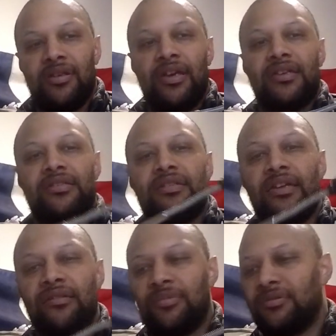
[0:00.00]

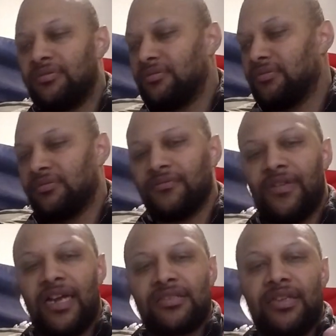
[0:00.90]
extendable
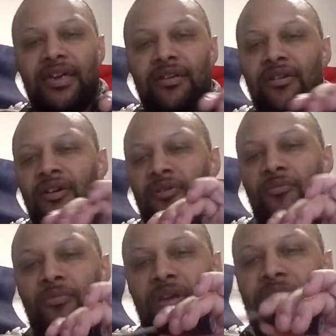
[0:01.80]
flashlight
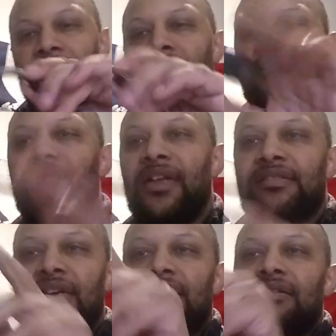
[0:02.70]
with a
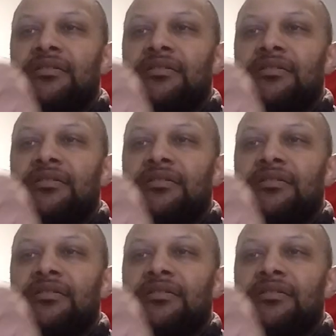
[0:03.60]
flex head.